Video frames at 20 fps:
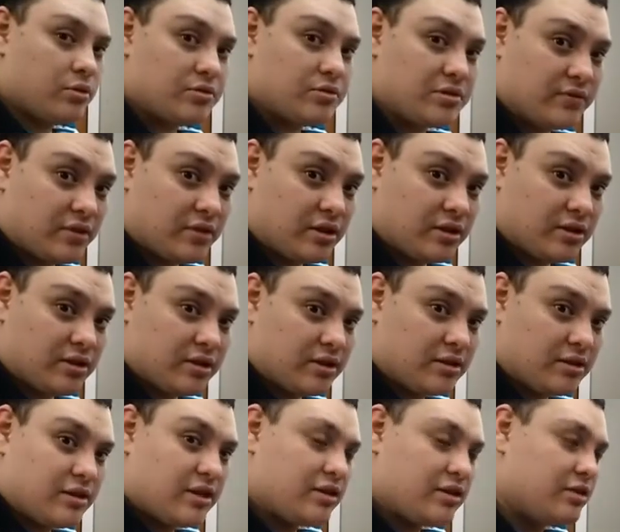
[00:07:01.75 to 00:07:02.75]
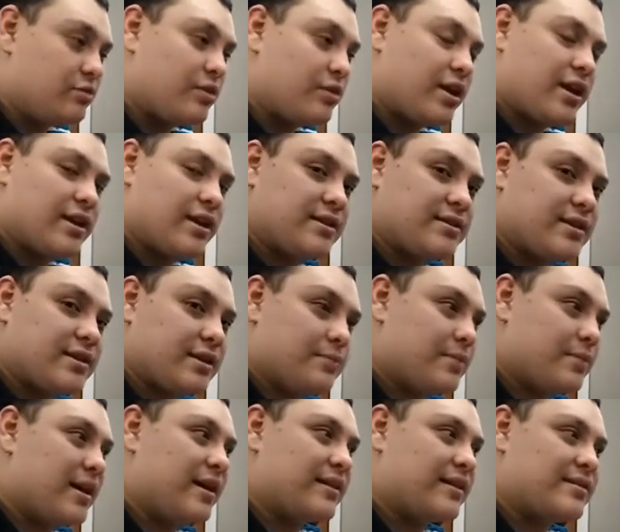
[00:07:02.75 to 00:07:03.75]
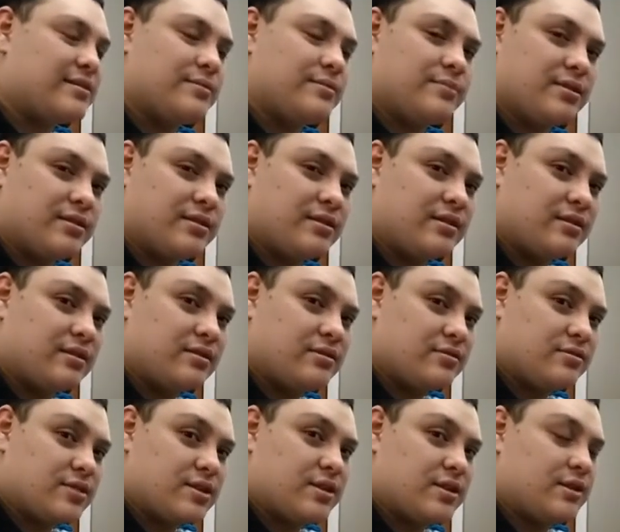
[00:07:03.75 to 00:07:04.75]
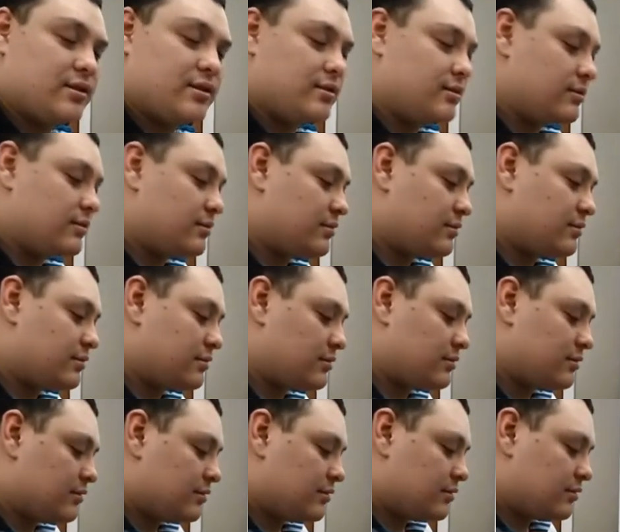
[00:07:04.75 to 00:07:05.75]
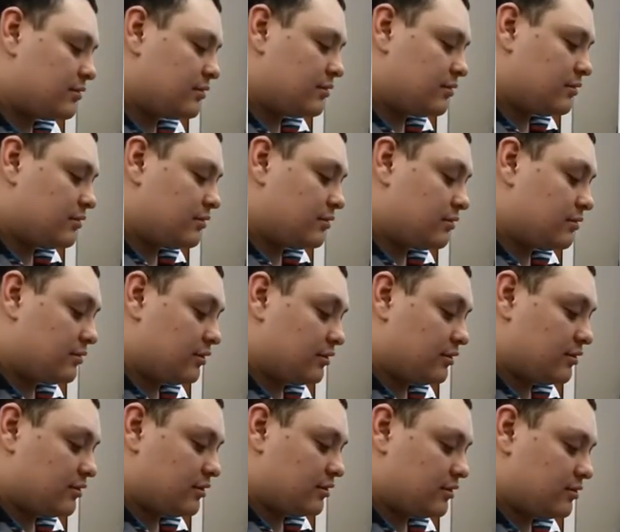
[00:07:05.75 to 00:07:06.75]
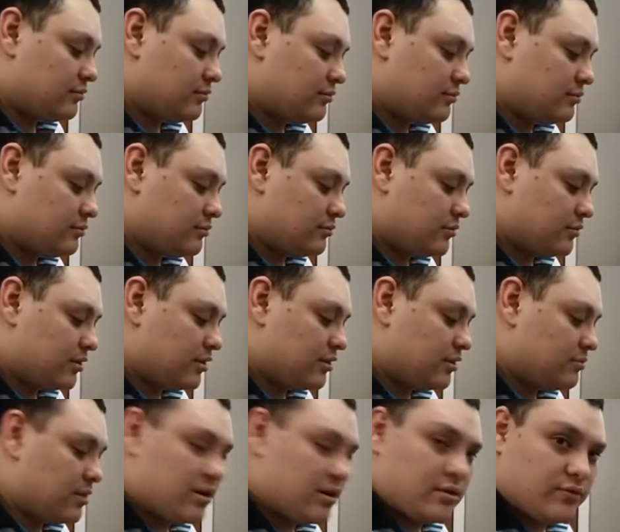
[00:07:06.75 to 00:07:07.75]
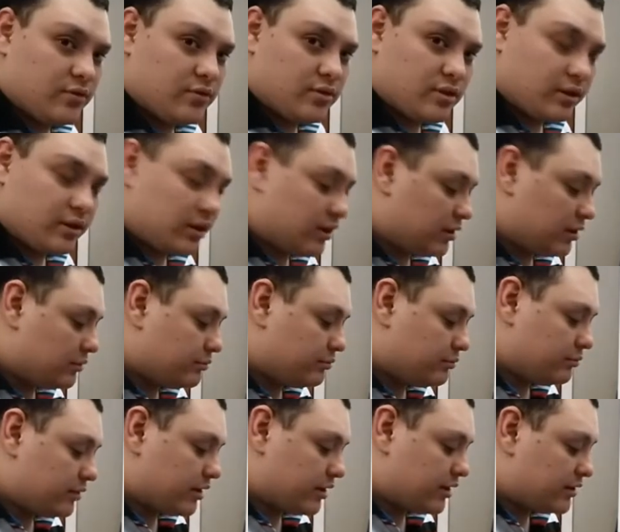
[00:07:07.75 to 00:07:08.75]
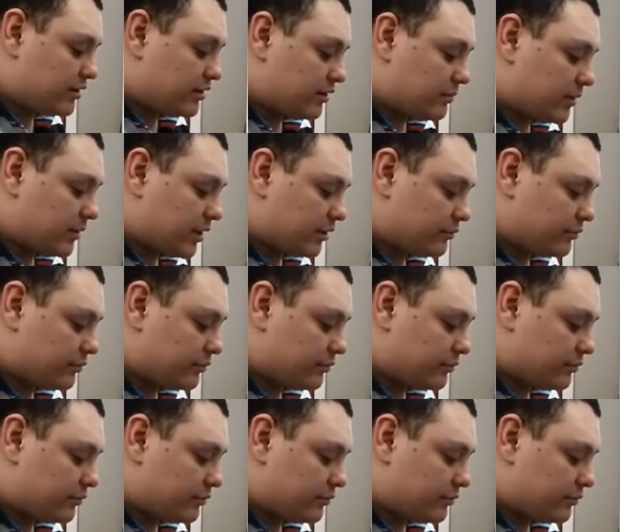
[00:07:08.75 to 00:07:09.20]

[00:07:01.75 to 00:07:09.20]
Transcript: of all, at the internet, you can't take back some of the things you said on the internet. It doesn't matter if you delete it. You can't take them back.